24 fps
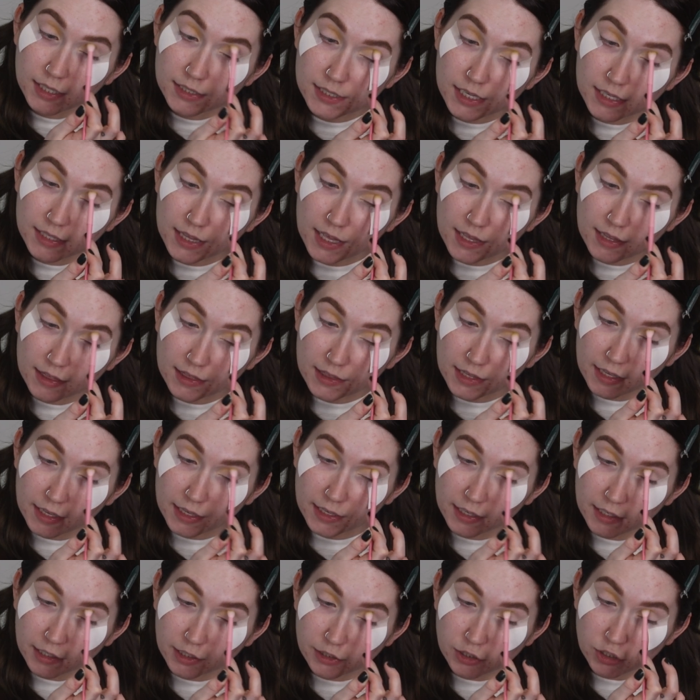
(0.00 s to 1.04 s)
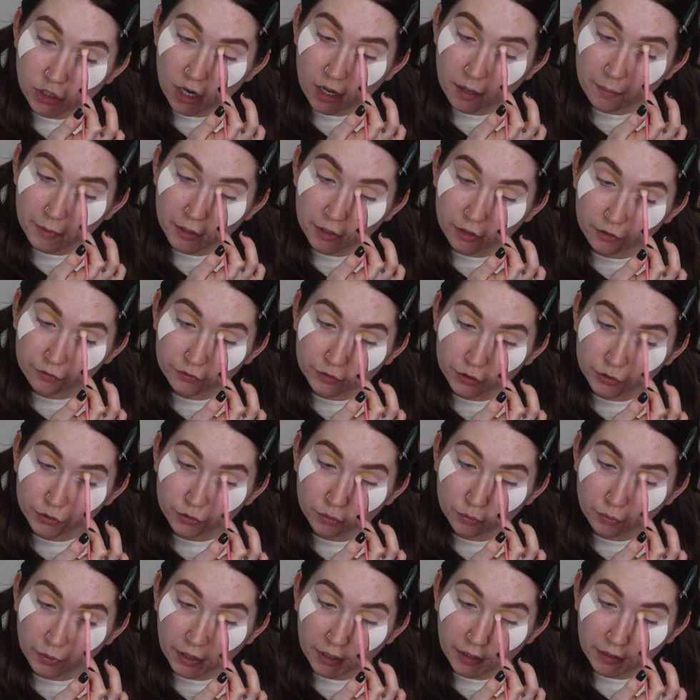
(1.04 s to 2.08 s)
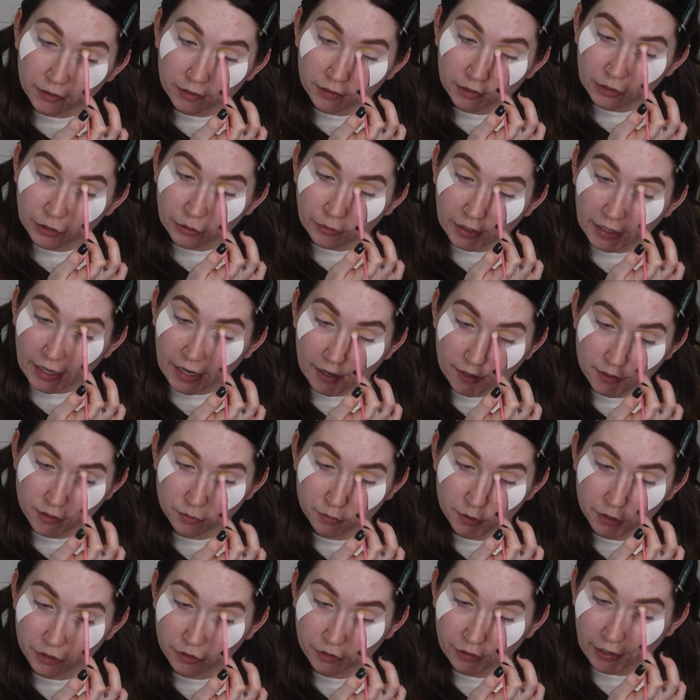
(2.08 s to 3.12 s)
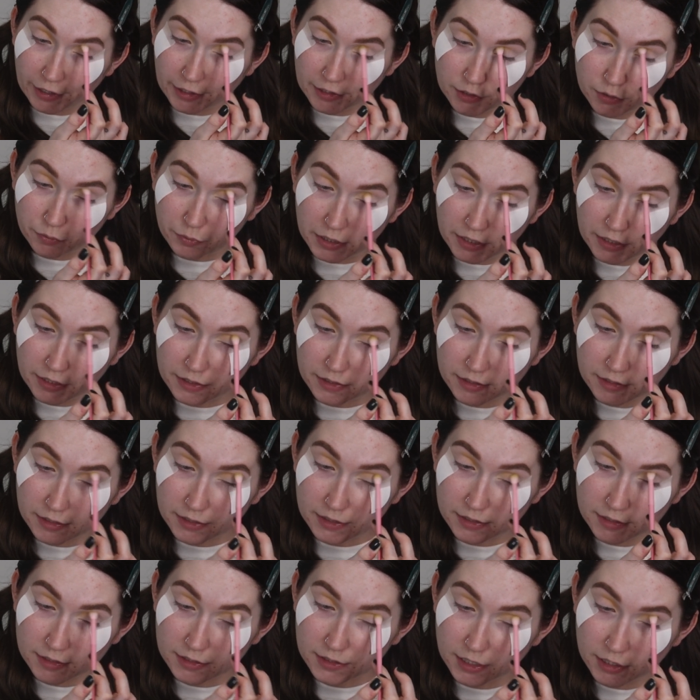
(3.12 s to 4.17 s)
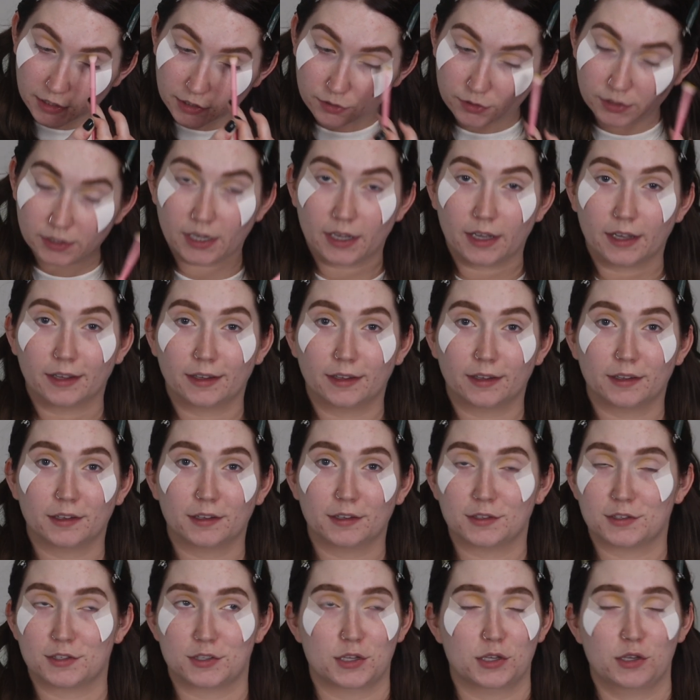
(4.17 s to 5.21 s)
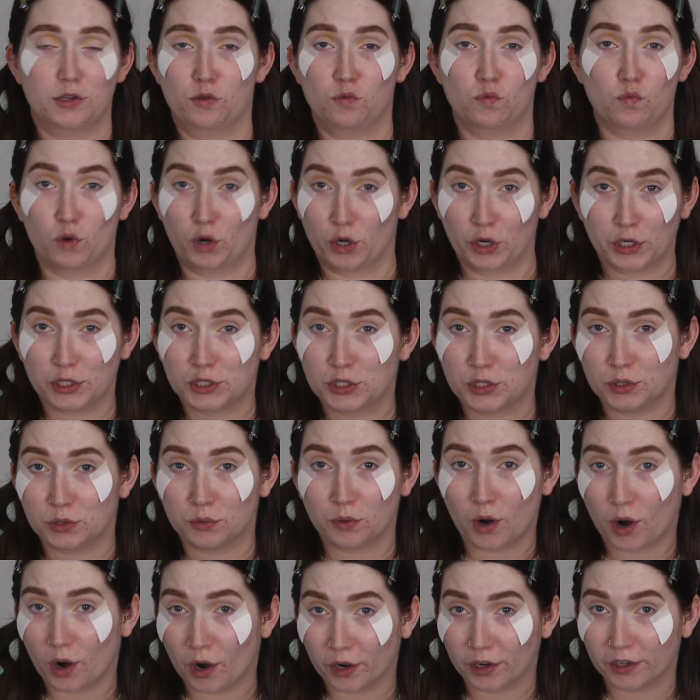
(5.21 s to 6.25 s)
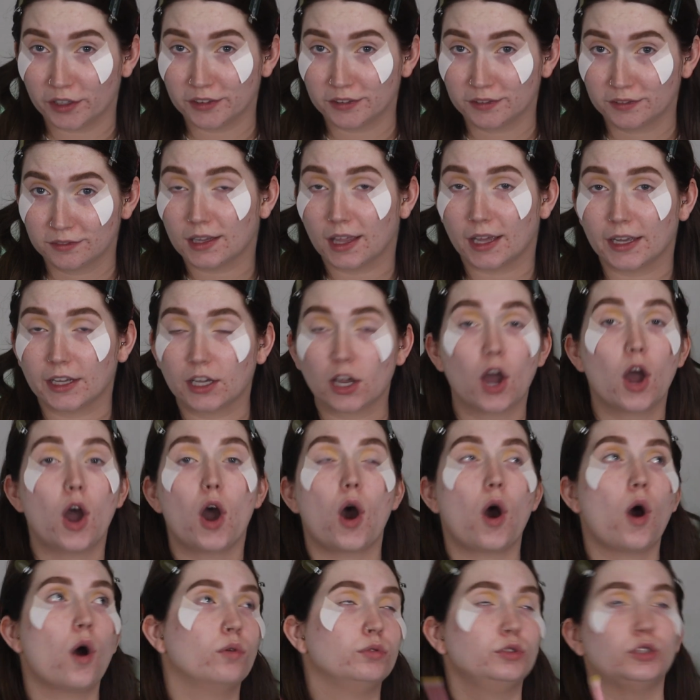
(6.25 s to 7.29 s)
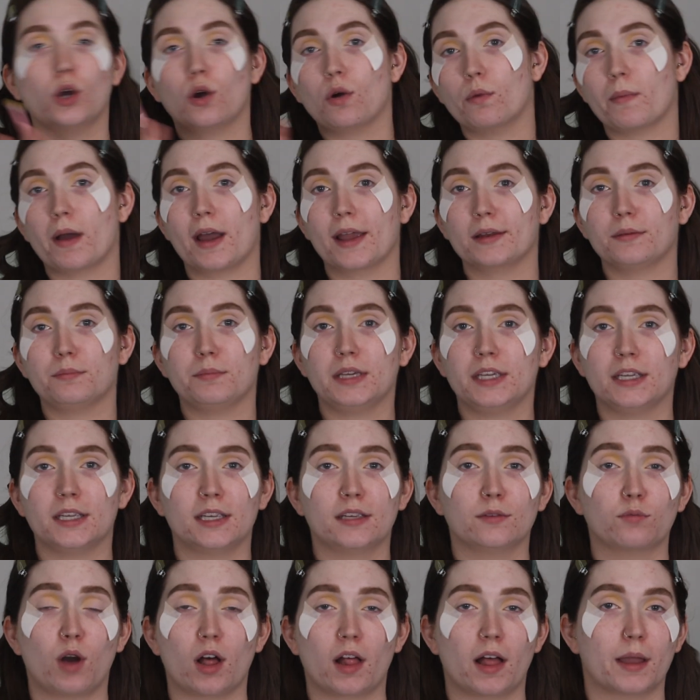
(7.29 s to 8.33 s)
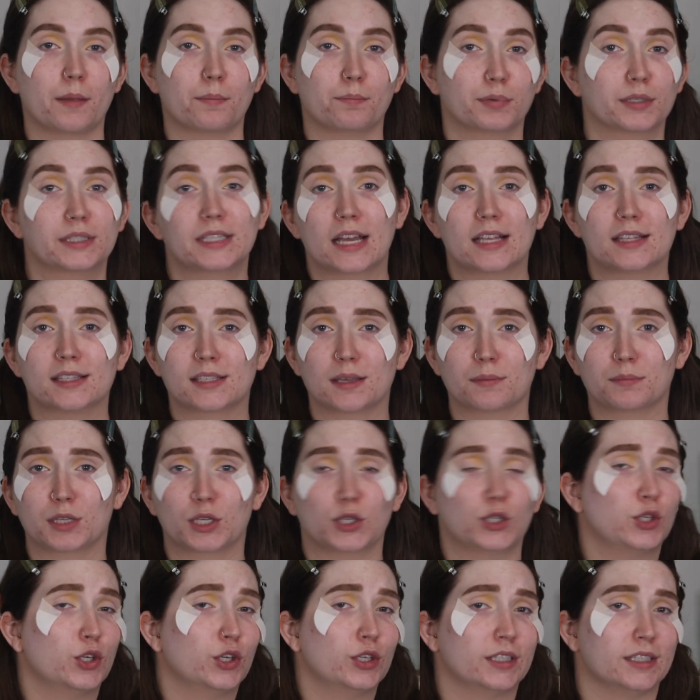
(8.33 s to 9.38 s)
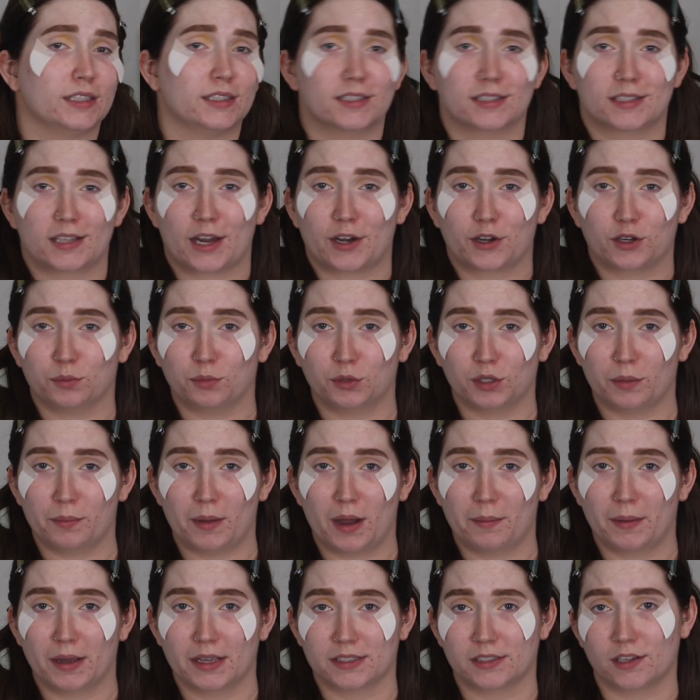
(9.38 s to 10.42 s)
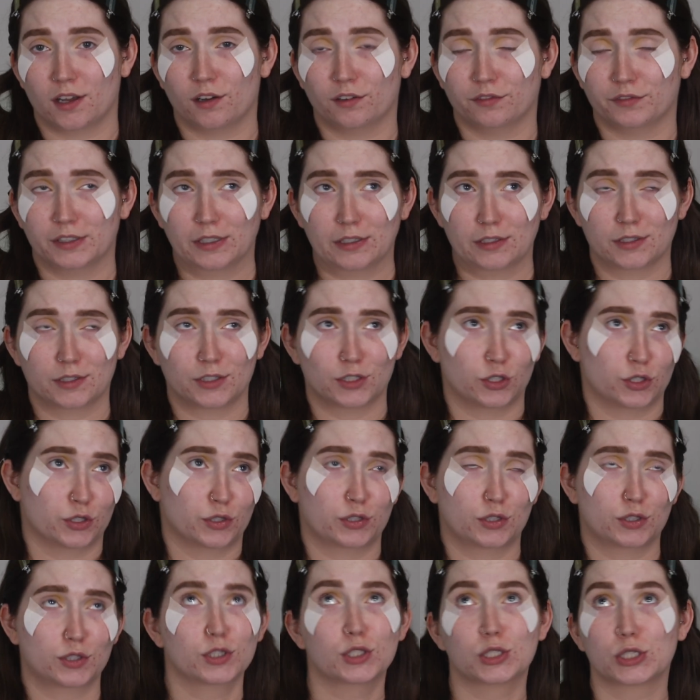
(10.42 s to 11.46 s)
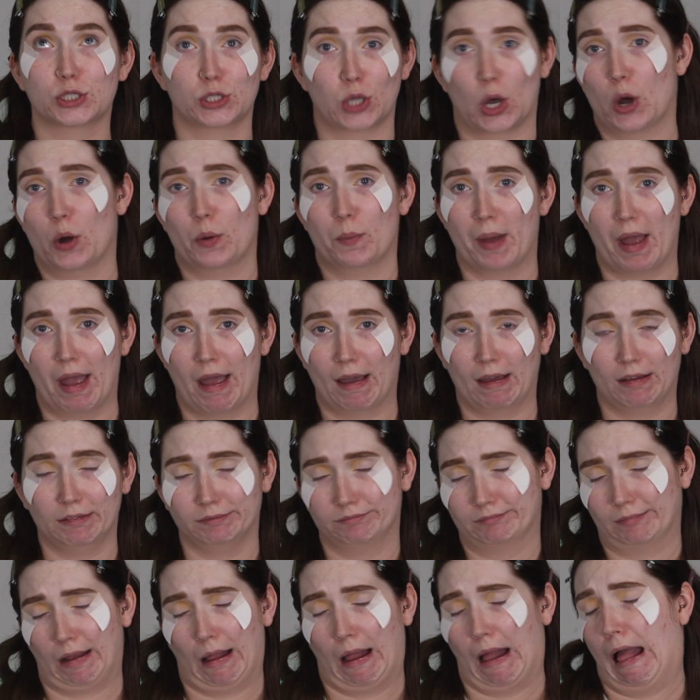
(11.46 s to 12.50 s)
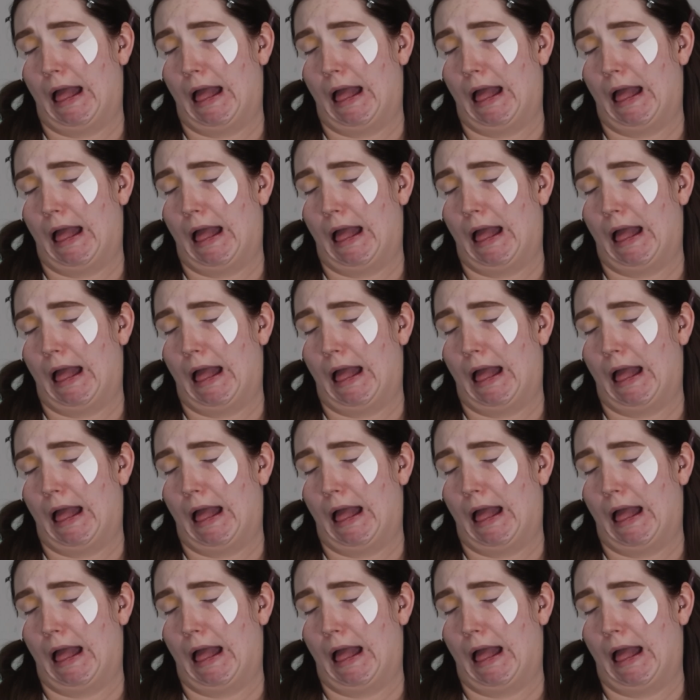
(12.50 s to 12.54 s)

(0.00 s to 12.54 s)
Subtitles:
It's like that thing in a job interview when you get asked what your greatest weakness is and you say it's that you work too hard. Like, oh, don't mind me while I pretend something good and desirable about myself is just so bad.